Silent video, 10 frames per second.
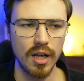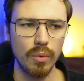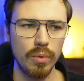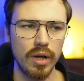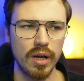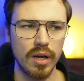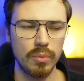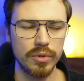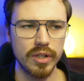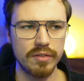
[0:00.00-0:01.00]
where
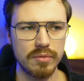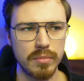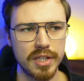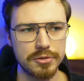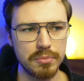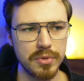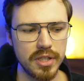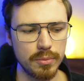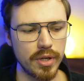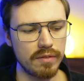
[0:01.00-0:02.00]
we have a mainstream
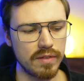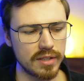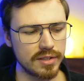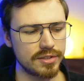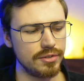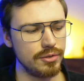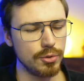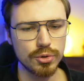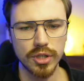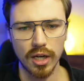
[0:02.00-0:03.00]
media, we have like these
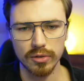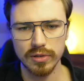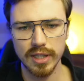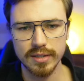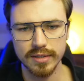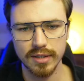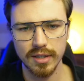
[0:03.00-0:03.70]
news outlets